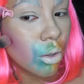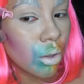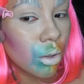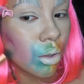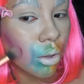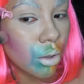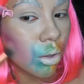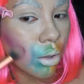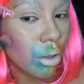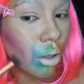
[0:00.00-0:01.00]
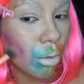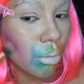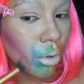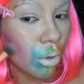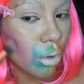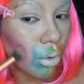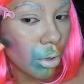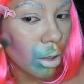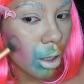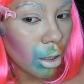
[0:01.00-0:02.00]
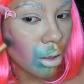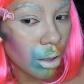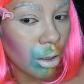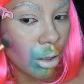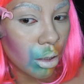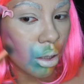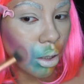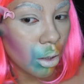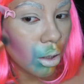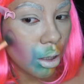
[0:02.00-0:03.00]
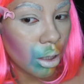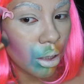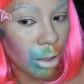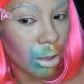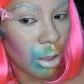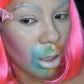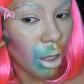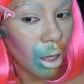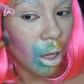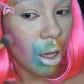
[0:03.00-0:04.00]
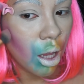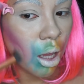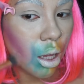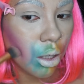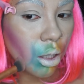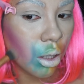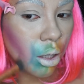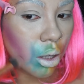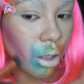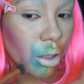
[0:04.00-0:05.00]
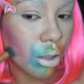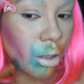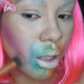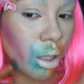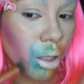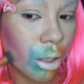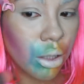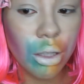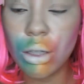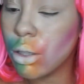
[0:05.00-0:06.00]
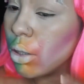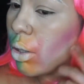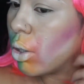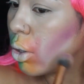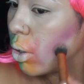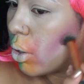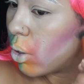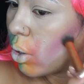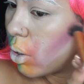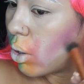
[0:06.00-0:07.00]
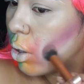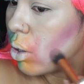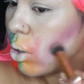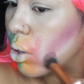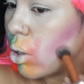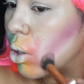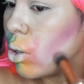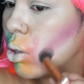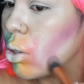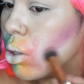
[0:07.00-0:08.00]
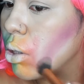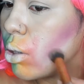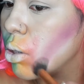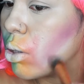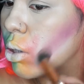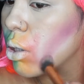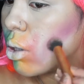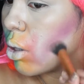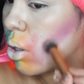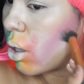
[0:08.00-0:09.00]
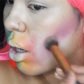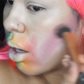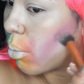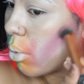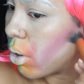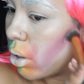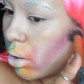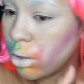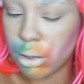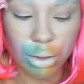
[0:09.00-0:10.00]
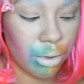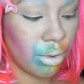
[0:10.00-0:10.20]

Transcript: just keep doing that until it is at the desired intenseness that I want.